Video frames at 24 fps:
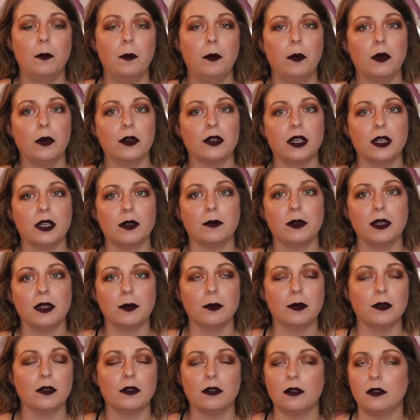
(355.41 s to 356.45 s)
booking
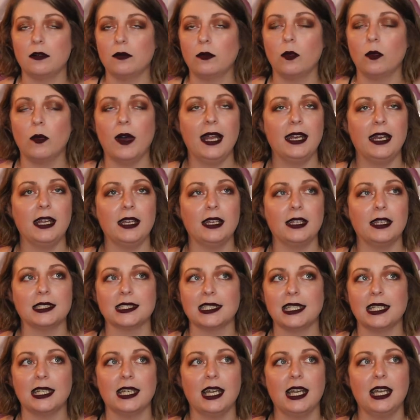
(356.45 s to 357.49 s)
people, weddings,
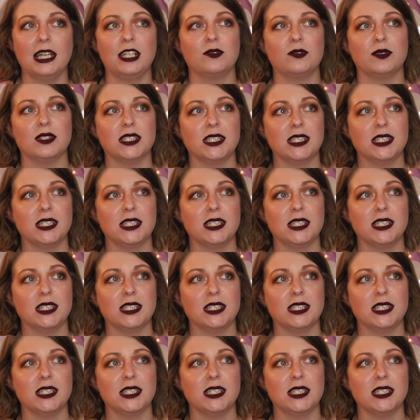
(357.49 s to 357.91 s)
engagements,